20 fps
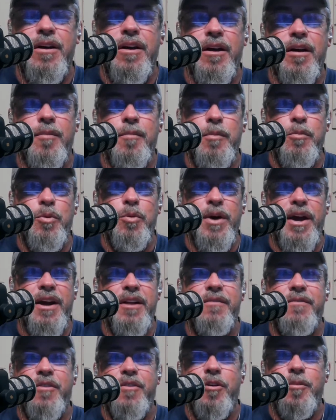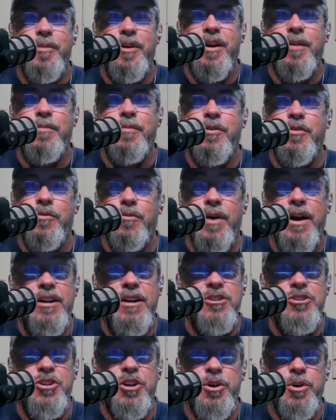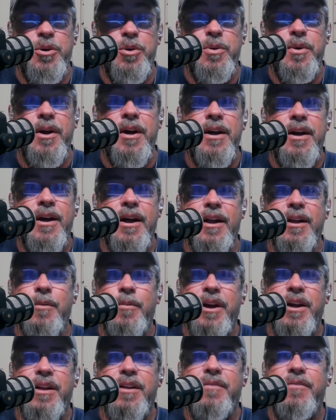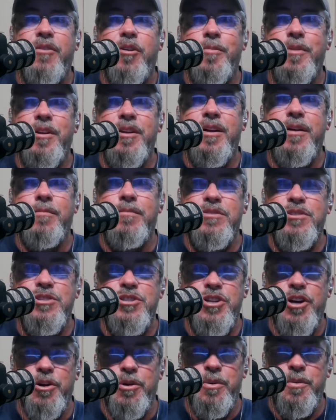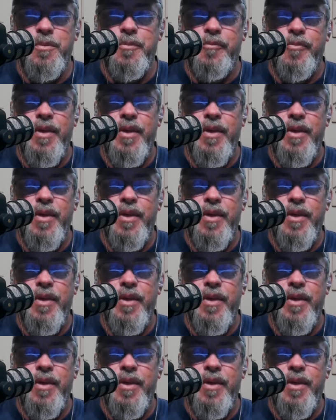I remember we had the Farm to Table Direct show, and then we had the Farm to Table show.